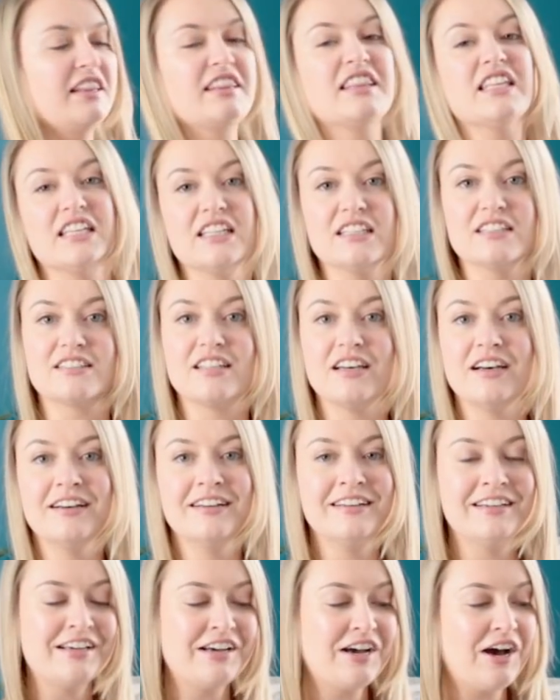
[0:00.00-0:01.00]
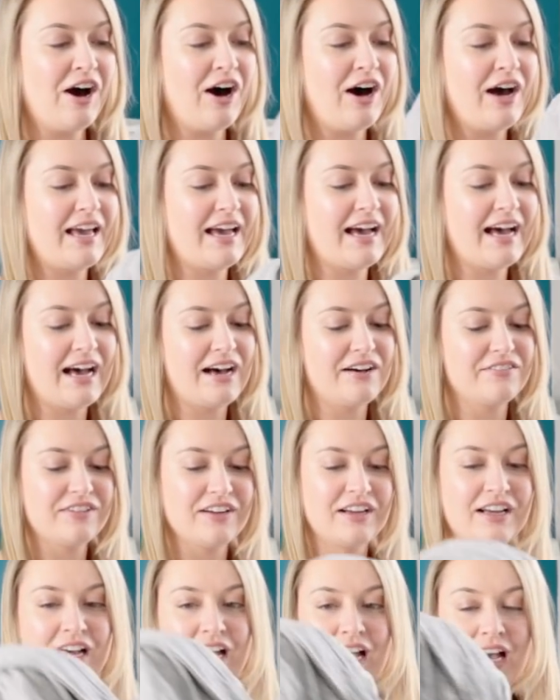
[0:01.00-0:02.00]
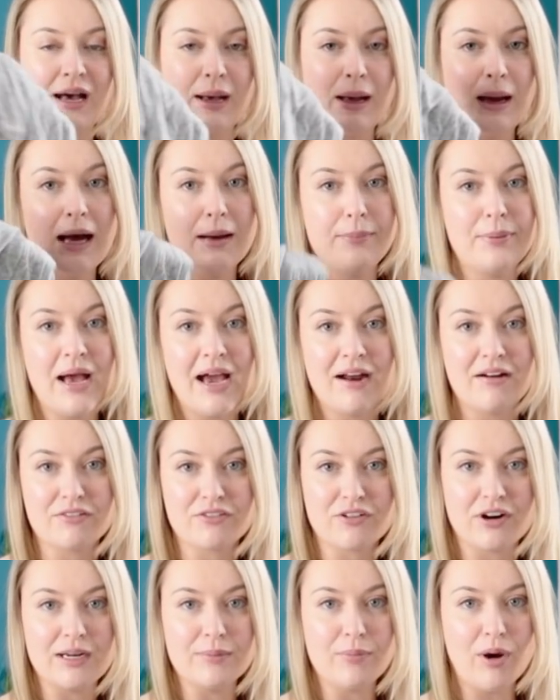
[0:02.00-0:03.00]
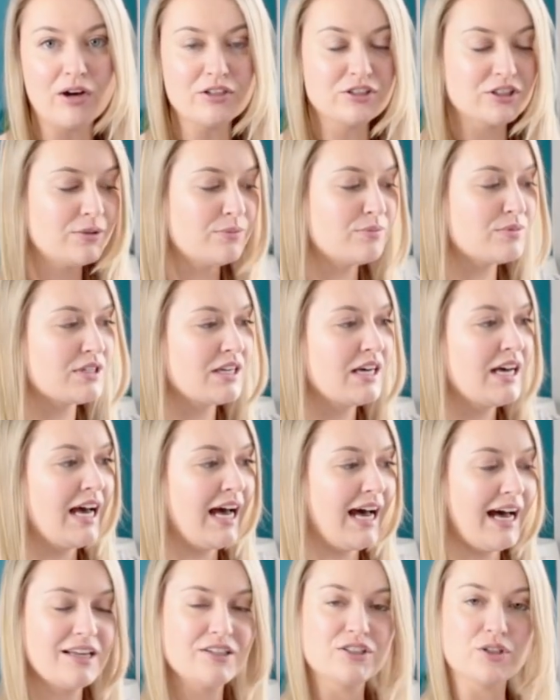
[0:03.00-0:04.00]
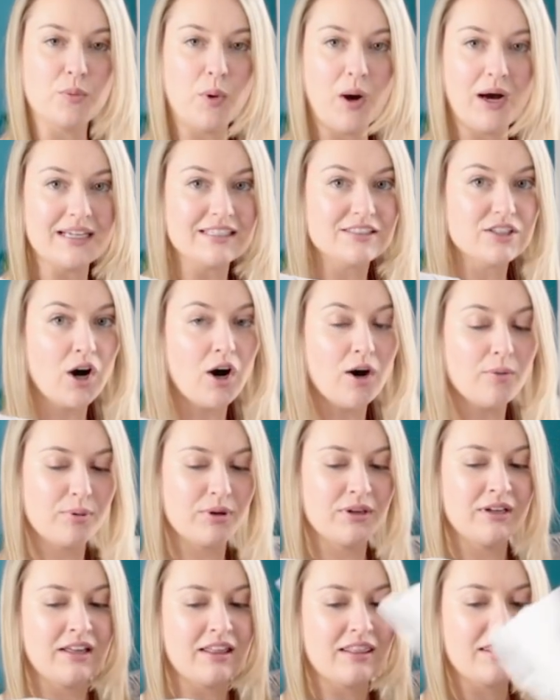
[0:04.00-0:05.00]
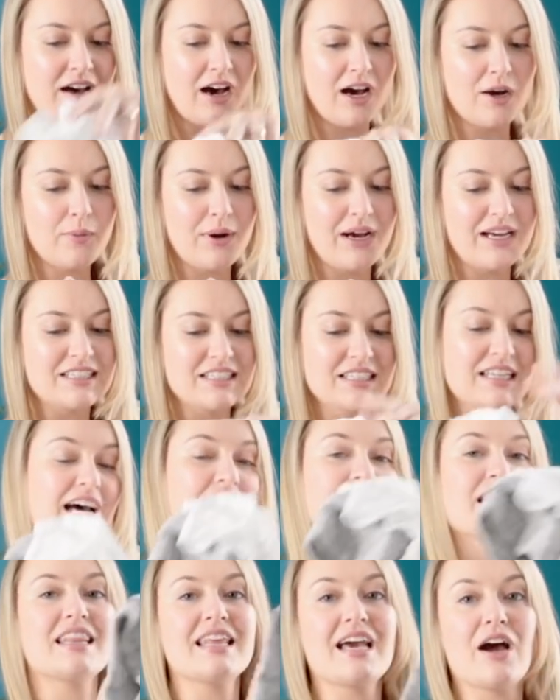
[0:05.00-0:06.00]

these. I have a pair of grey bottoms and a white top that I wear together.